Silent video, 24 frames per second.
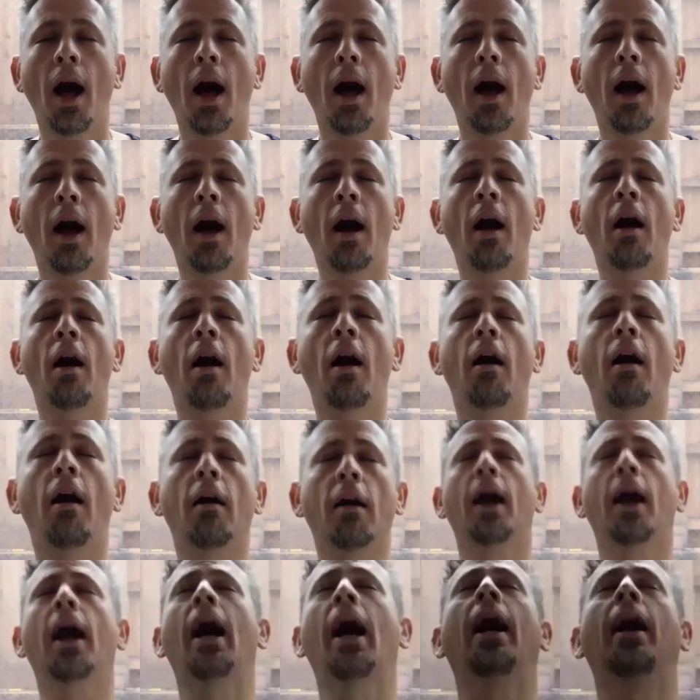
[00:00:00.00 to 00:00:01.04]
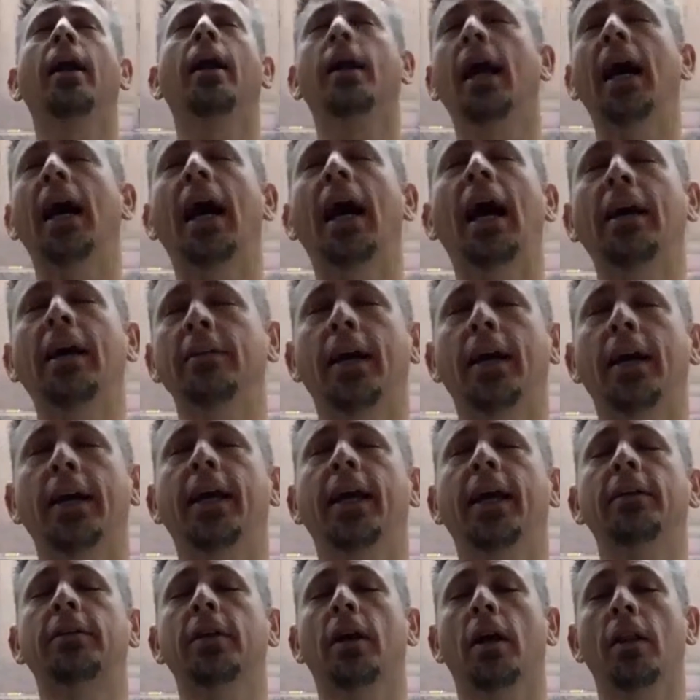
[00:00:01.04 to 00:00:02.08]
God, guys, I
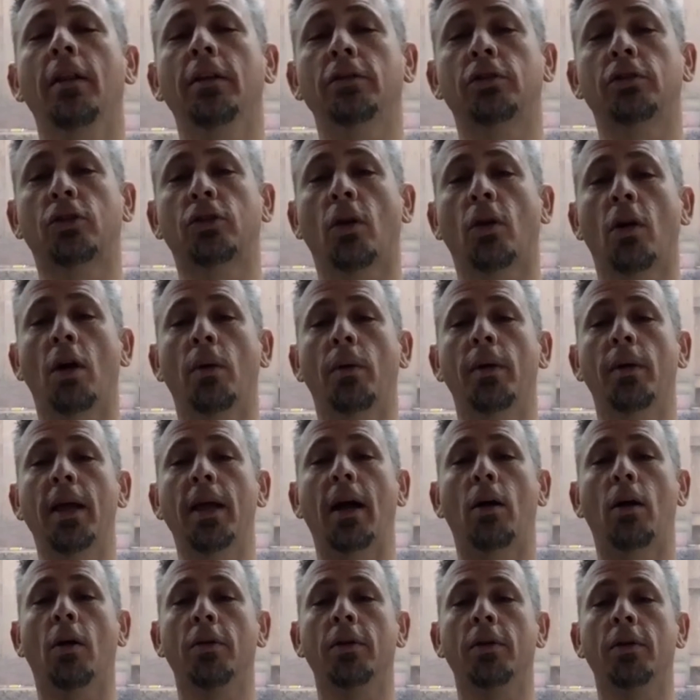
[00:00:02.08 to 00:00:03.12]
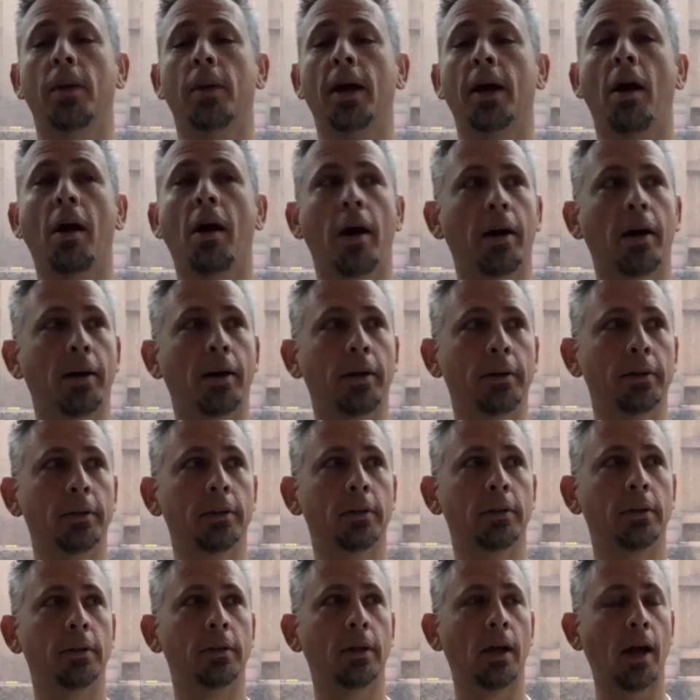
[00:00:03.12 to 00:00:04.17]
can't tell this story without holding my heart.
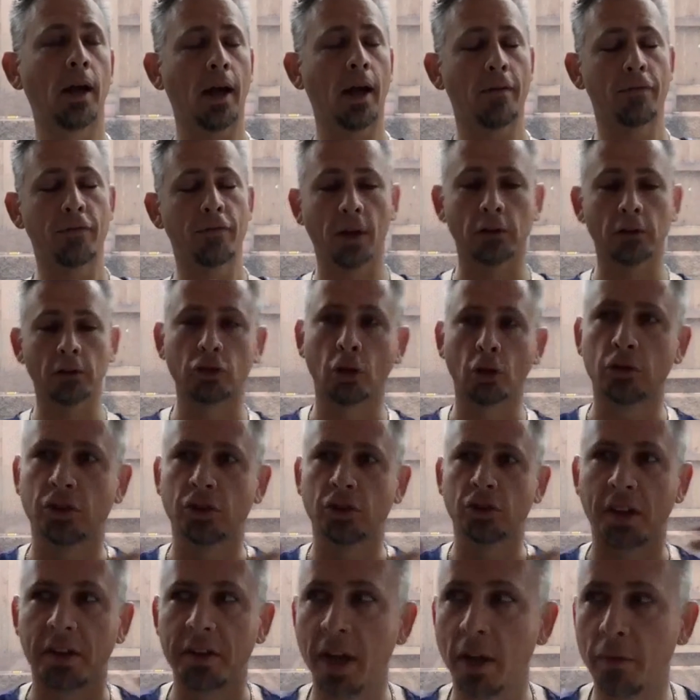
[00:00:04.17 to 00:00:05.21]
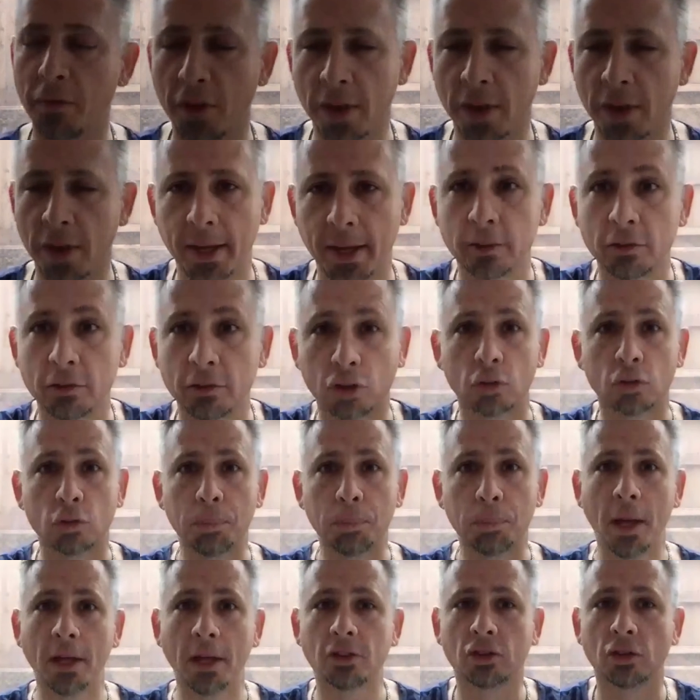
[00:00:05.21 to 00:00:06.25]
I felt so significant, so
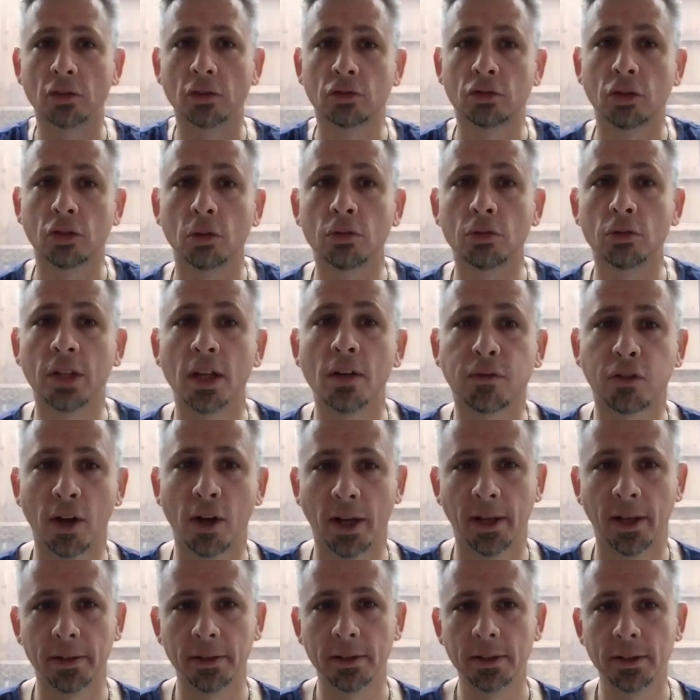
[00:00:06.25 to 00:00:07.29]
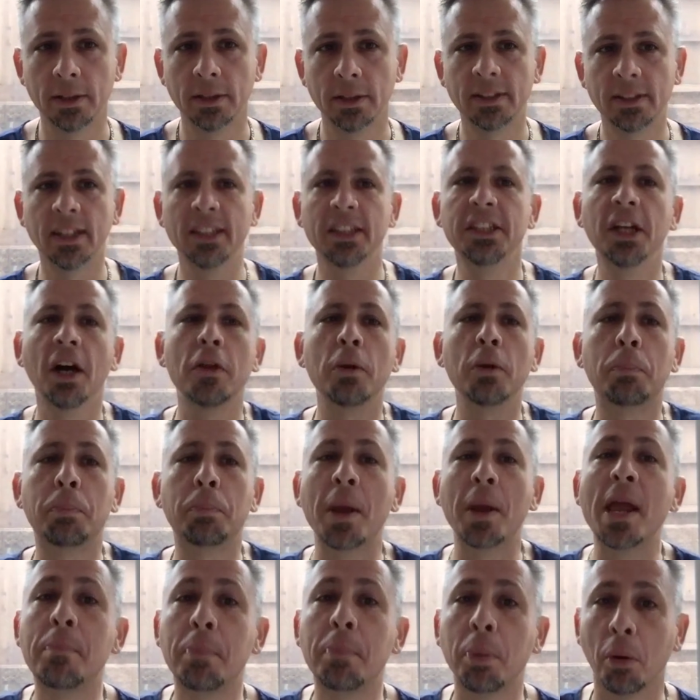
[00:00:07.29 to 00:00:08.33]
special, so different than the other
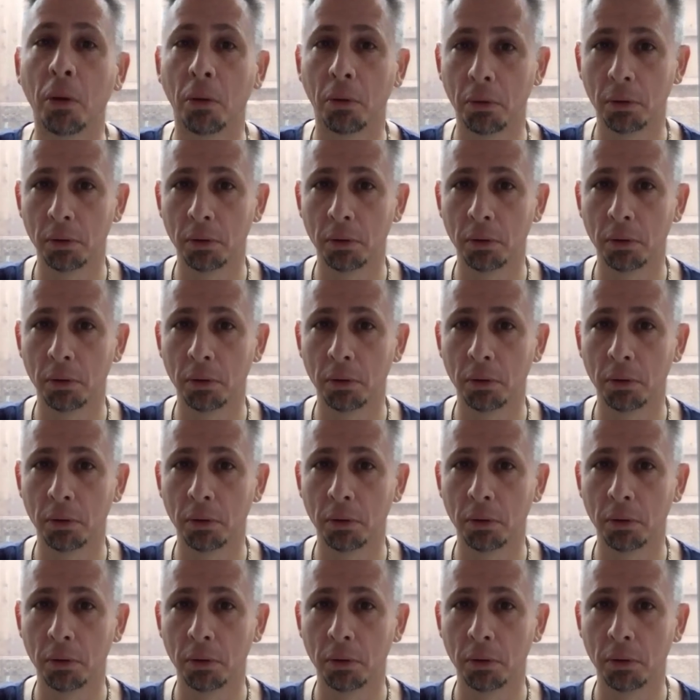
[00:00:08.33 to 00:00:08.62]
people